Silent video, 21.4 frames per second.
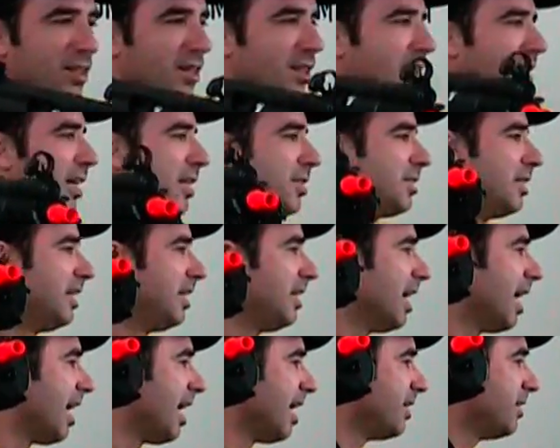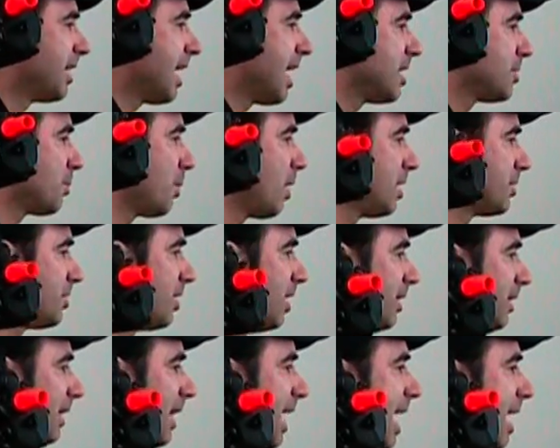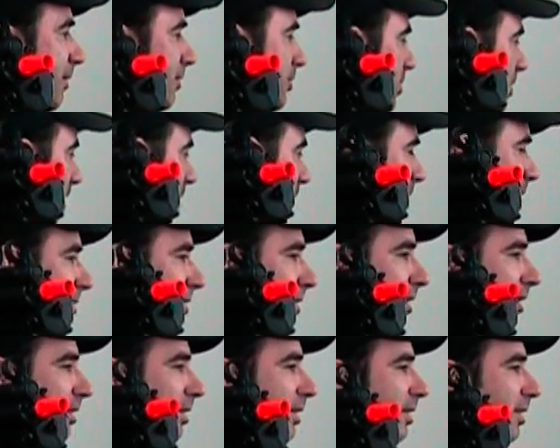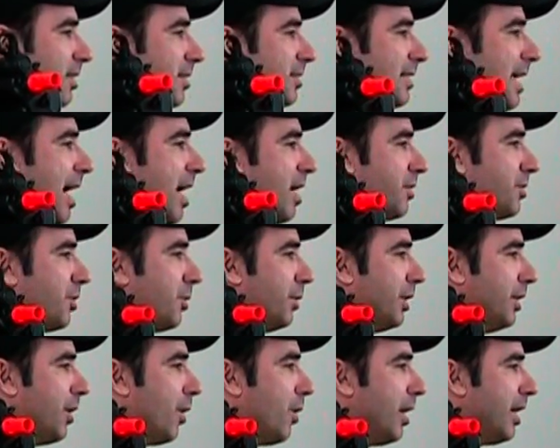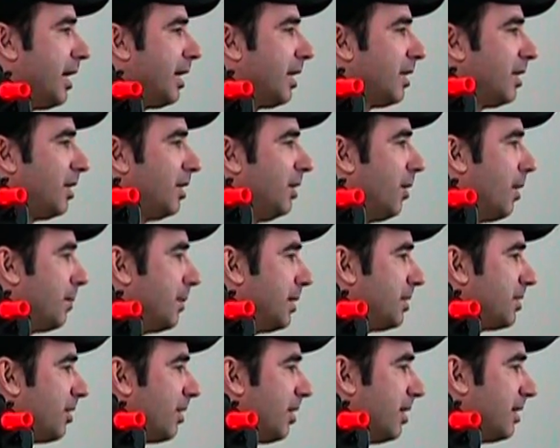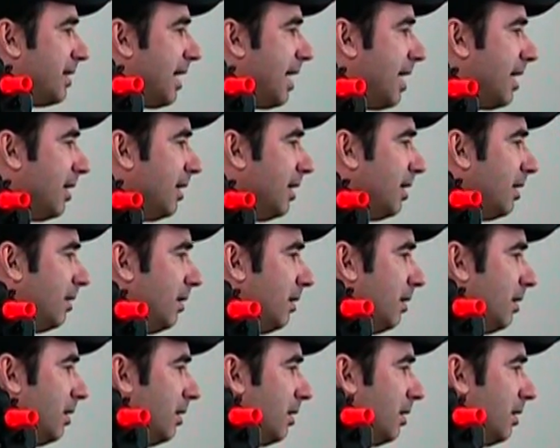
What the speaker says: Is the, you guys watching on the live show, is the sound too annoying? You want me to turn it down a little?